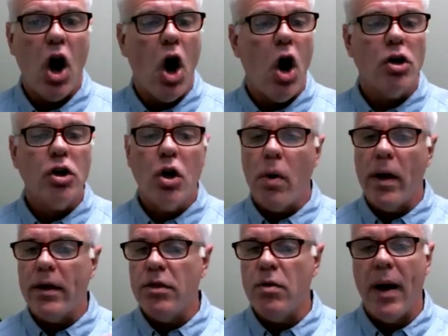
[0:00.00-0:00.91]

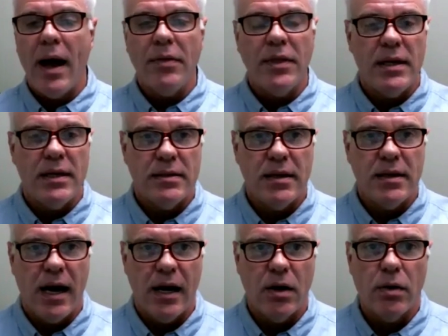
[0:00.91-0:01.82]
ongoing throughout the
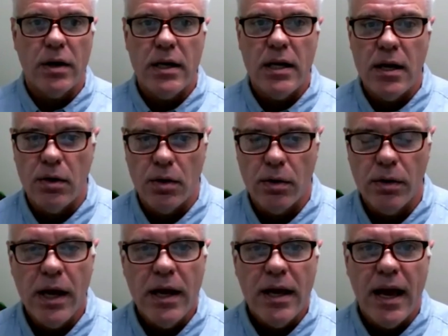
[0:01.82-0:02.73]
entire year.
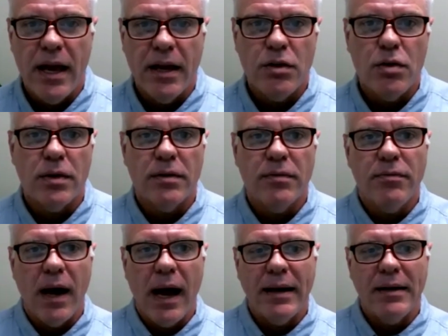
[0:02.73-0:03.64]
And you can
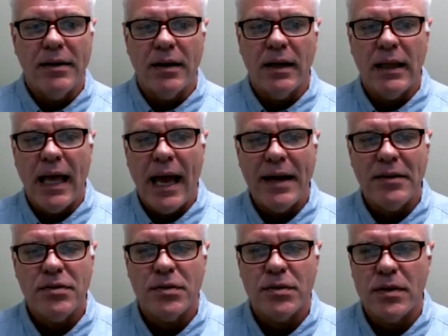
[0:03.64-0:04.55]
find a
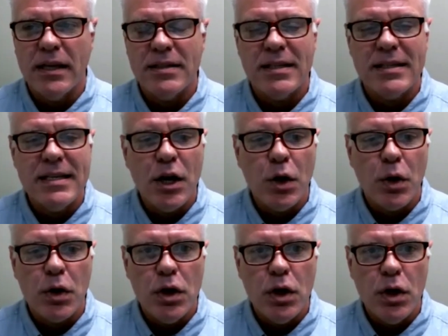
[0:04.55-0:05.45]
class that's
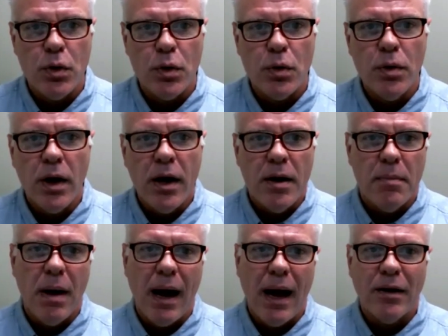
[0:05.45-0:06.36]
near you
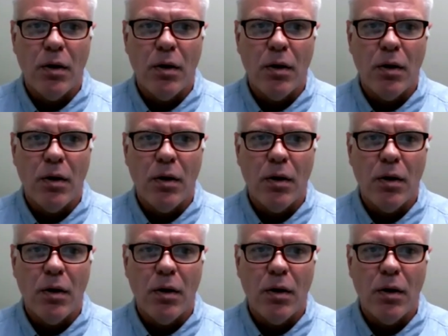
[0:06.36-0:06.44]
by